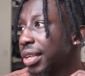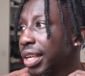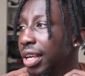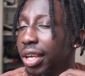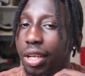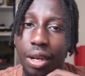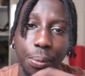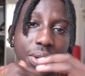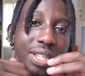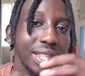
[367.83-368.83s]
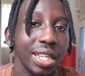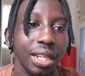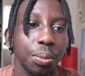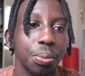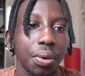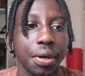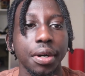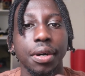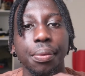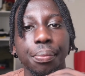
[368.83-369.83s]
Yeah, and I've been sick,
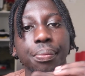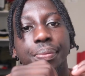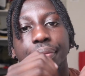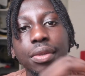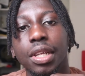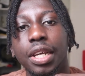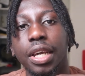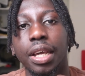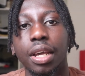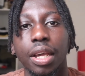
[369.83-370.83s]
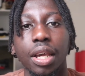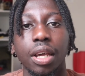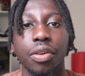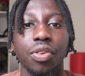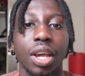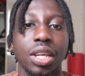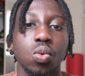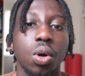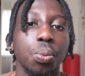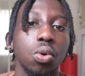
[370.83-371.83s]
but yeah, if you guys
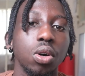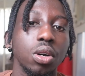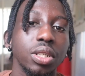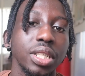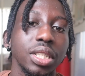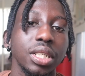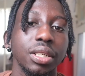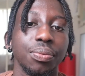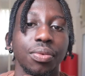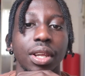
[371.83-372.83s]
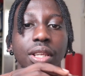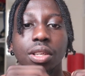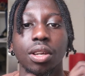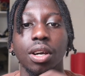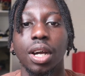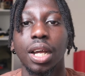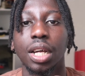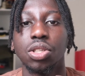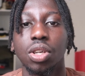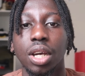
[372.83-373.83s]
want more content, you know, I
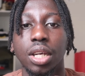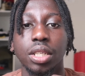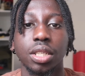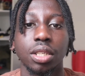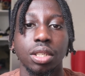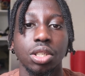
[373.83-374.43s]
got you guys.